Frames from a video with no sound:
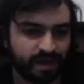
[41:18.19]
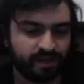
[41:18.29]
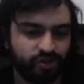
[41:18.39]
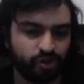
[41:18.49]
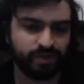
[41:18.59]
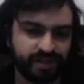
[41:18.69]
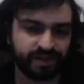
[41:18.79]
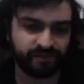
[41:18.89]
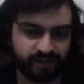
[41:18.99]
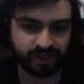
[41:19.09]
Joe is a
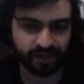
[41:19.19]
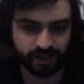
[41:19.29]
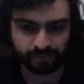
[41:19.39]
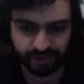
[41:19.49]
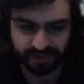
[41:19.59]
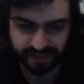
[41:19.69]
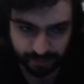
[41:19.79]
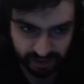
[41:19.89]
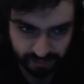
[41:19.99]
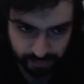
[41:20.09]
very
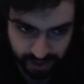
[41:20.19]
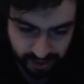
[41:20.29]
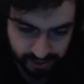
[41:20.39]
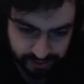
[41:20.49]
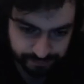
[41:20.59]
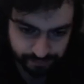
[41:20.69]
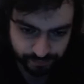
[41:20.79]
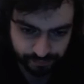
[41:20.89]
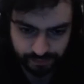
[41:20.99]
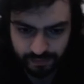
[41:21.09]
principled player.
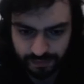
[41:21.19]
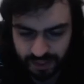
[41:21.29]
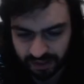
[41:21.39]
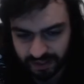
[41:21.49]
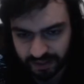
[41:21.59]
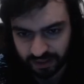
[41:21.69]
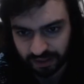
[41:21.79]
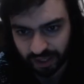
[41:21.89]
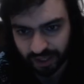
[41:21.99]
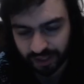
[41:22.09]
He doesn't
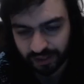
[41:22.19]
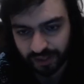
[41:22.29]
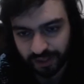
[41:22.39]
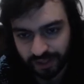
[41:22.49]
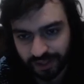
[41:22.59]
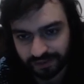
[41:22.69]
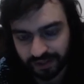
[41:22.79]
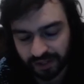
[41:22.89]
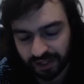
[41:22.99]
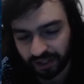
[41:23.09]
like
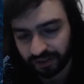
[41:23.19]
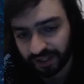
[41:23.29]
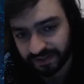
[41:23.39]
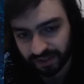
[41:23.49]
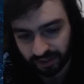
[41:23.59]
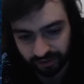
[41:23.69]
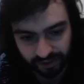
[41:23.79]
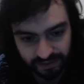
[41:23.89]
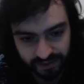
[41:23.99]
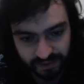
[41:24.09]
taking unnecessary
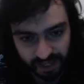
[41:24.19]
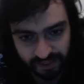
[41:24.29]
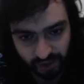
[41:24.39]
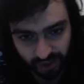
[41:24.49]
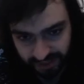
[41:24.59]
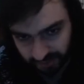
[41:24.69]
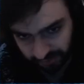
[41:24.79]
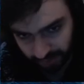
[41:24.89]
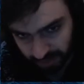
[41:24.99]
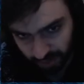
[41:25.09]
risks. As you can see
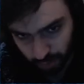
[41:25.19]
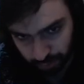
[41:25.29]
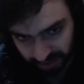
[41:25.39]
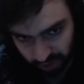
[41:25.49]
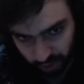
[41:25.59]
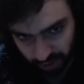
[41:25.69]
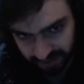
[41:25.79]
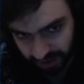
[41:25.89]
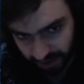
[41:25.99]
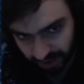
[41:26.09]
from his opening choice,
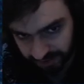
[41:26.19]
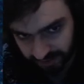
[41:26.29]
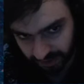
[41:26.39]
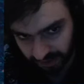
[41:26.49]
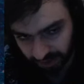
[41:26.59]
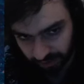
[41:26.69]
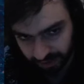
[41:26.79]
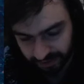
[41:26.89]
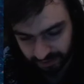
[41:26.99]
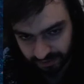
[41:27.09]
he likes taking
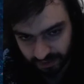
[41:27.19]
risks,